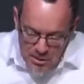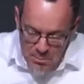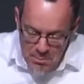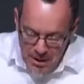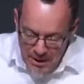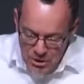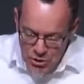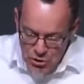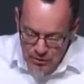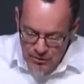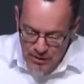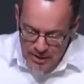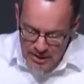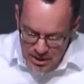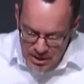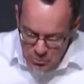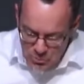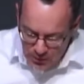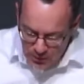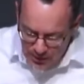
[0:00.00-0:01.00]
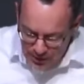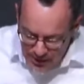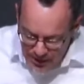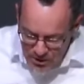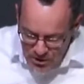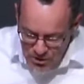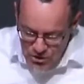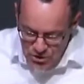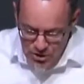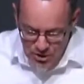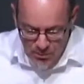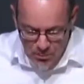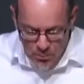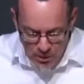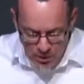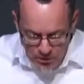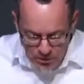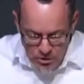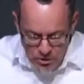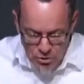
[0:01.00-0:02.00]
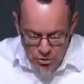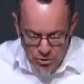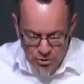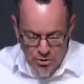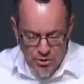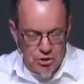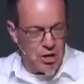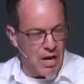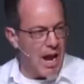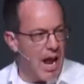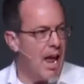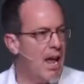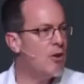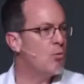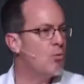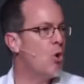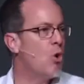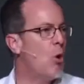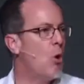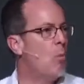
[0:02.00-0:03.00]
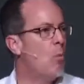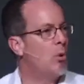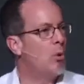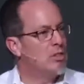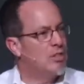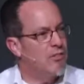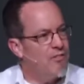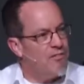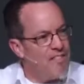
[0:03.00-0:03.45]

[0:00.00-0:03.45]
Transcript: make sure that his relationship with the church and Rome was